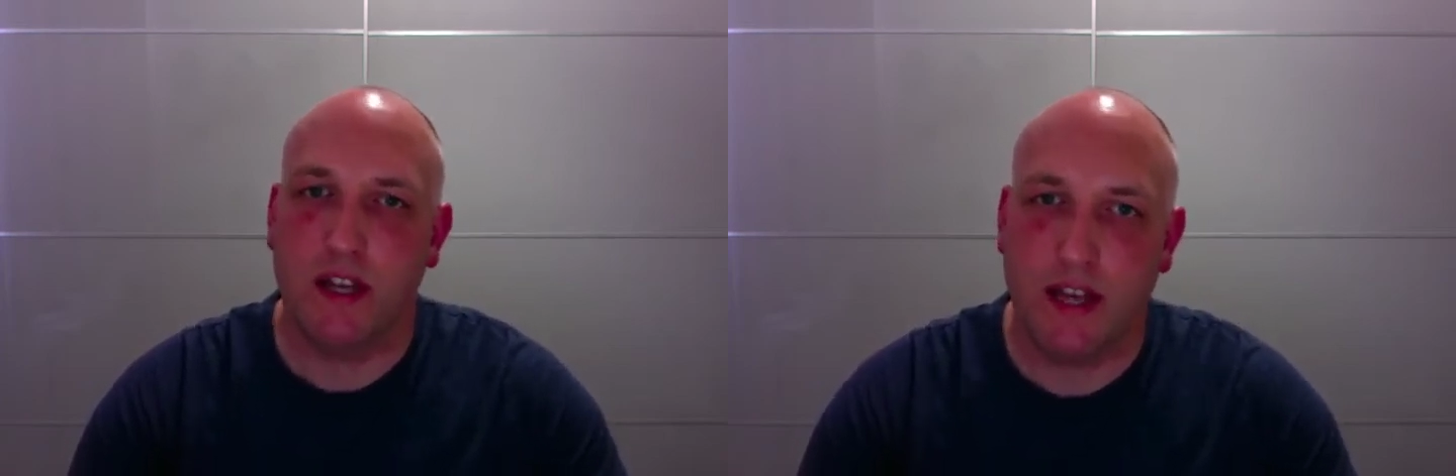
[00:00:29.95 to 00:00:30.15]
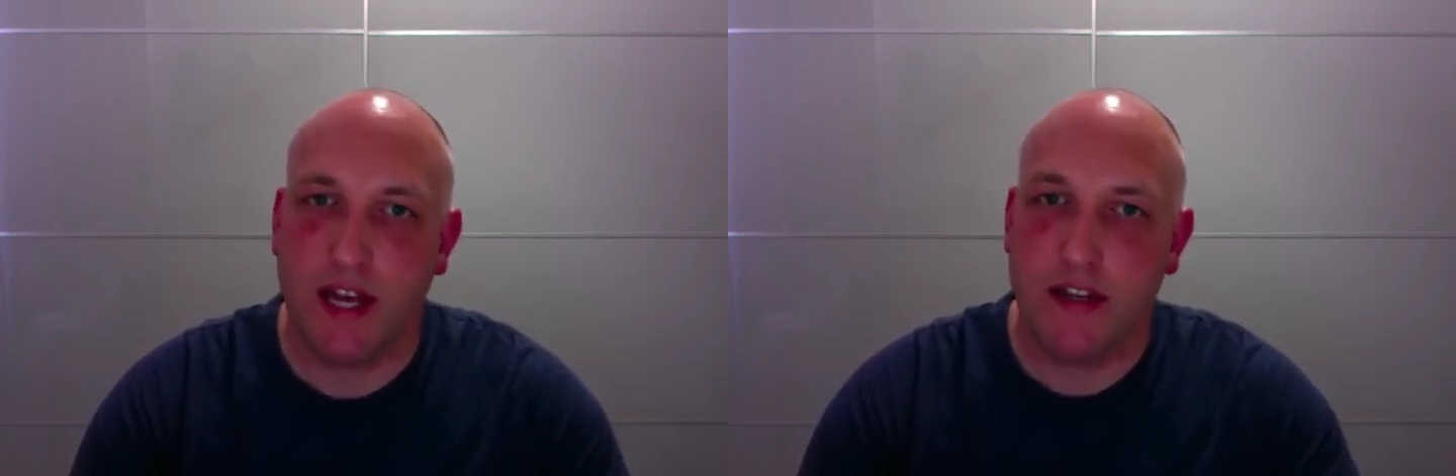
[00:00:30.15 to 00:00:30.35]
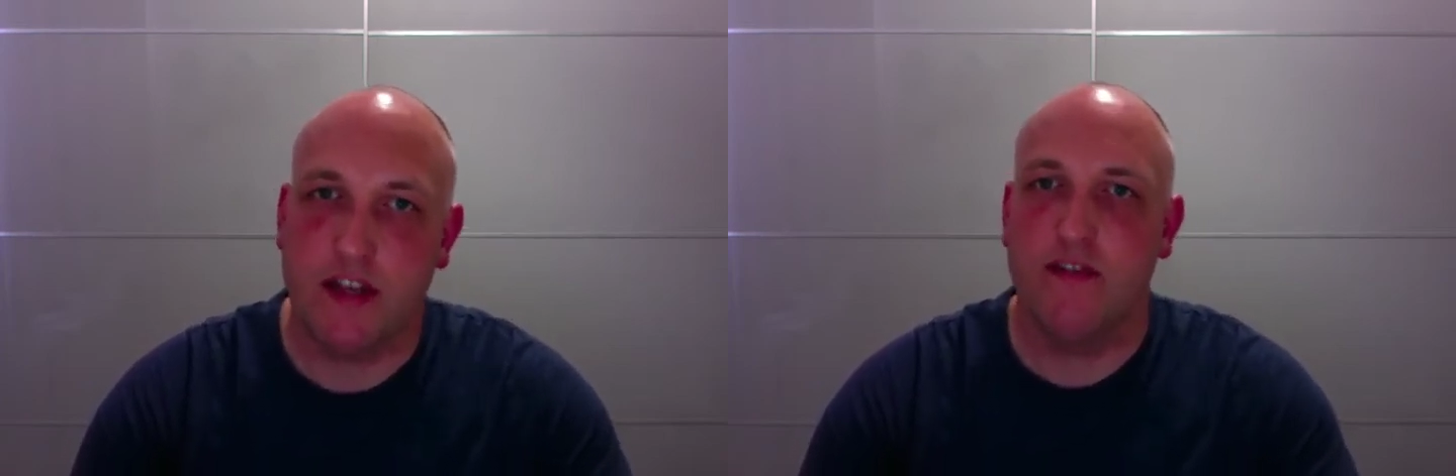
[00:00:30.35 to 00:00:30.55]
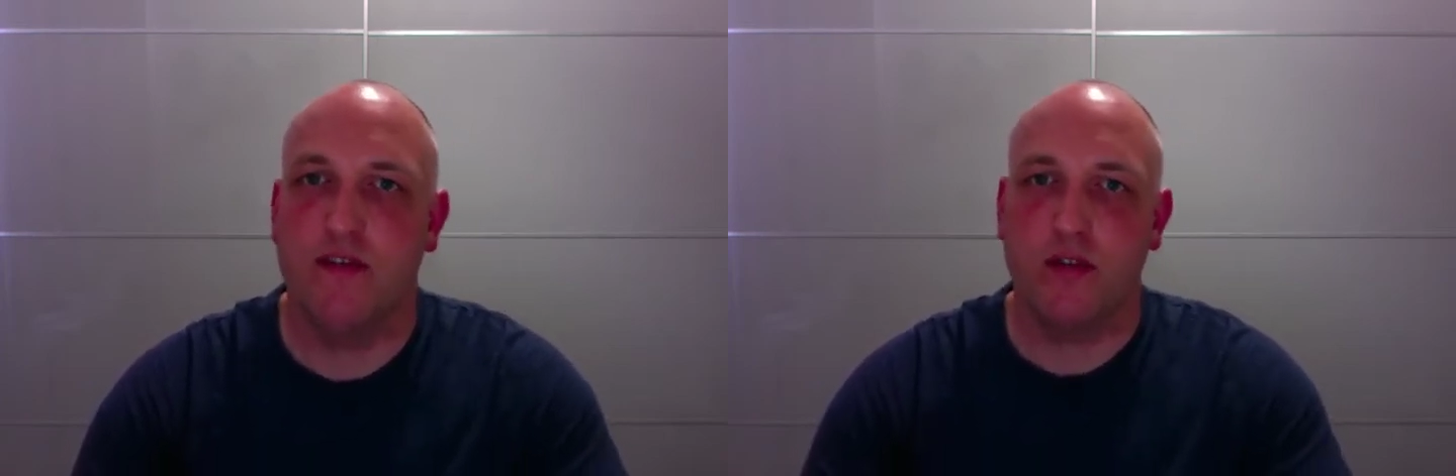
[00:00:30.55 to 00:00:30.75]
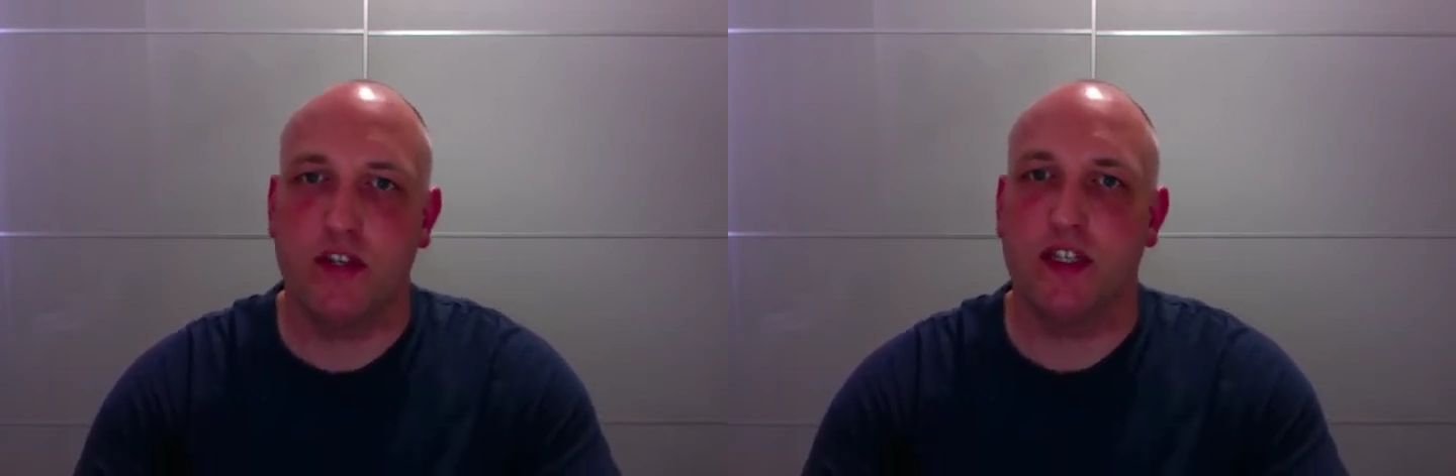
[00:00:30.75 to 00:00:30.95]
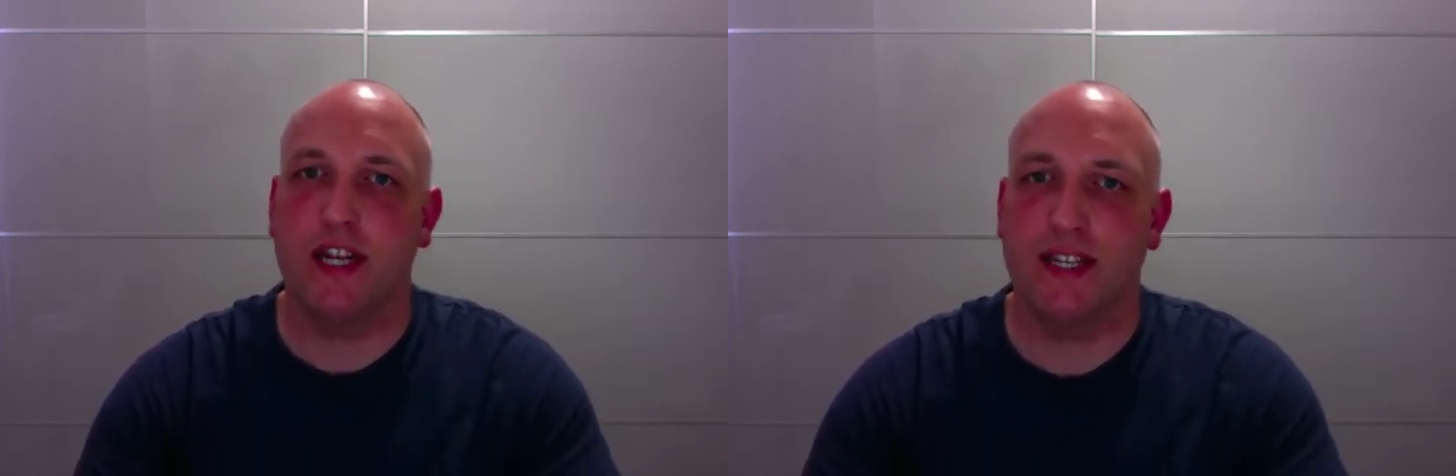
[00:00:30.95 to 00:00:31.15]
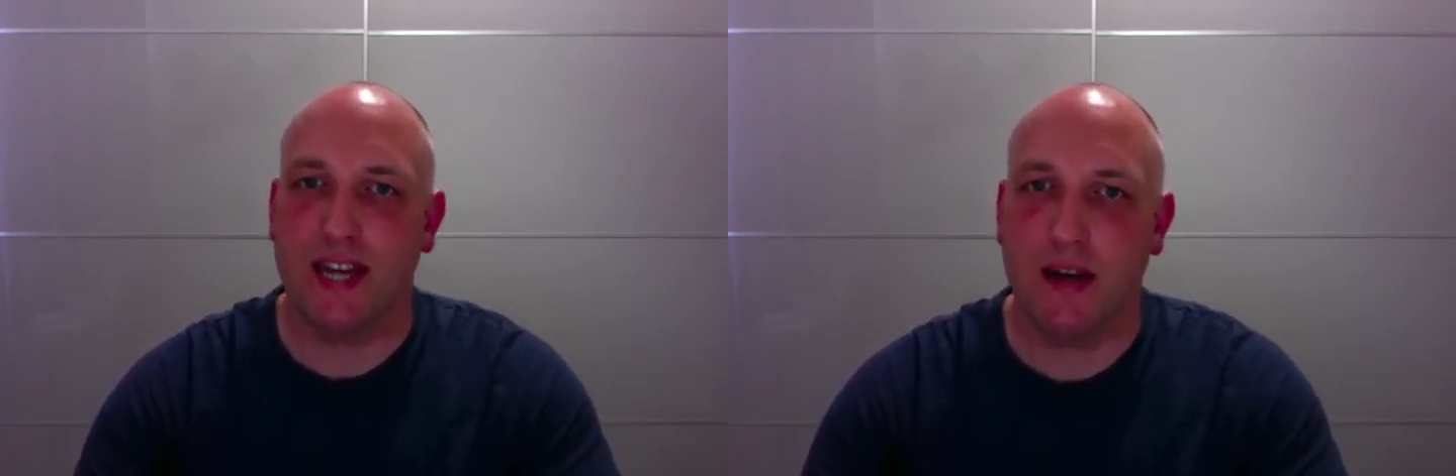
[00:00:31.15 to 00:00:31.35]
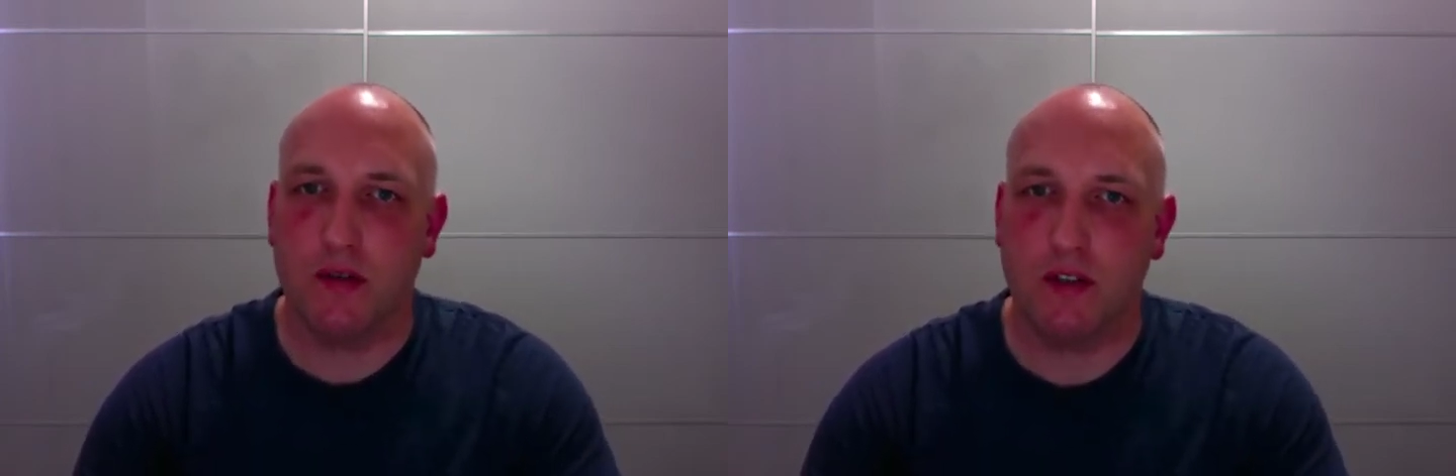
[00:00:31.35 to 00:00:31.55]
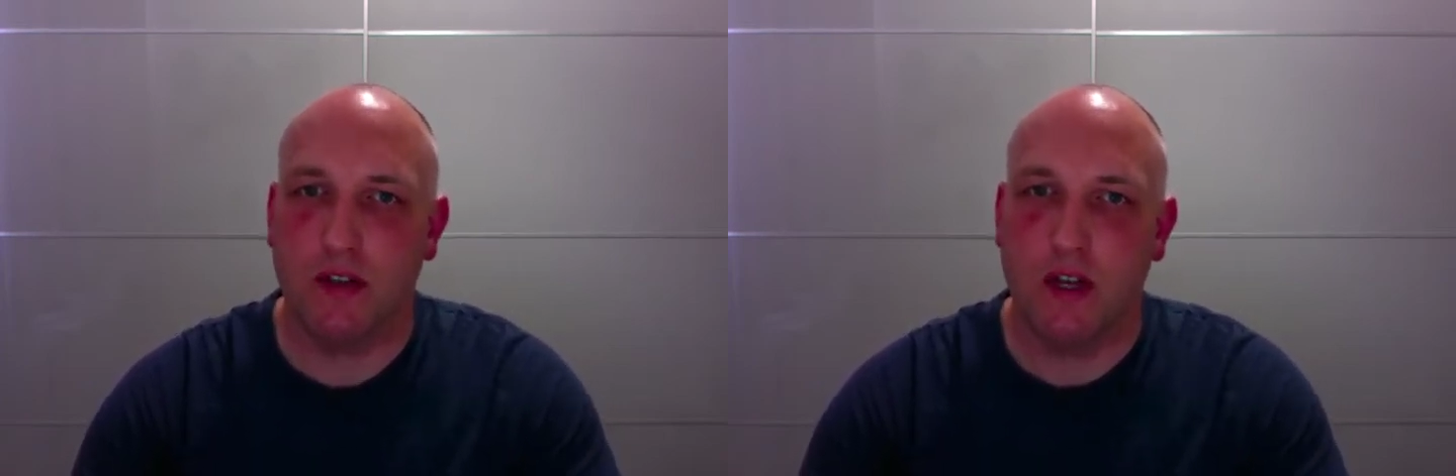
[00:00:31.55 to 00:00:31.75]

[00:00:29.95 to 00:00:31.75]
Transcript: get the invoice sent out.